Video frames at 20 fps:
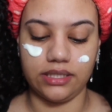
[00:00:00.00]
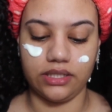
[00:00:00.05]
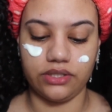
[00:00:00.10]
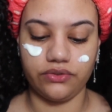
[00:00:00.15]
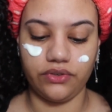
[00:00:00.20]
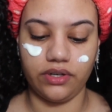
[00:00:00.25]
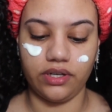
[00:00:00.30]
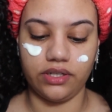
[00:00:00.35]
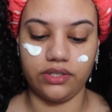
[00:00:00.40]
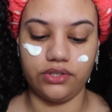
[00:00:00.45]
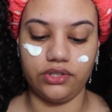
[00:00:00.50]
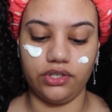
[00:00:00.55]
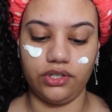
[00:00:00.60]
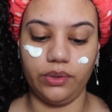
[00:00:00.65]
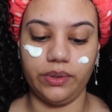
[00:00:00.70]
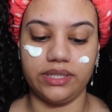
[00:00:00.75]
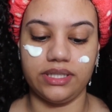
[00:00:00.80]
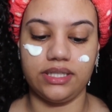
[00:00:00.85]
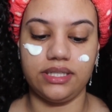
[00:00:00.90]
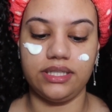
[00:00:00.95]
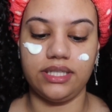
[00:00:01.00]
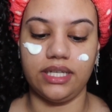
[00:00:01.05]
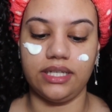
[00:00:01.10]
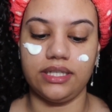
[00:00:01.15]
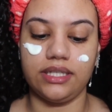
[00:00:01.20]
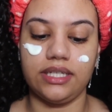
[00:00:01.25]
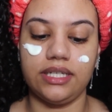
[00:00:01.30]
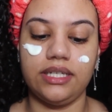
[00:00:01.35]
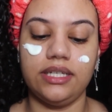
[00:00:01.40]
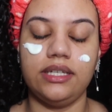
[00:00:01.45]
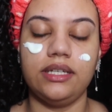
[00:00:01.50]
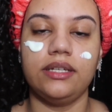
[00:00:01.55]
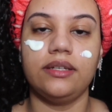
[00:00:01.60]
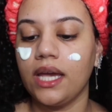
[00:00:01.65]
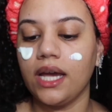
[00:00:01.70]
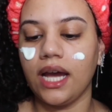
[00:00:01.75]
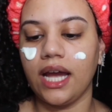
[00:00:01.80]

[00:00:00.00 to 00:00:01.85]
sunscreen on too. It's tinted.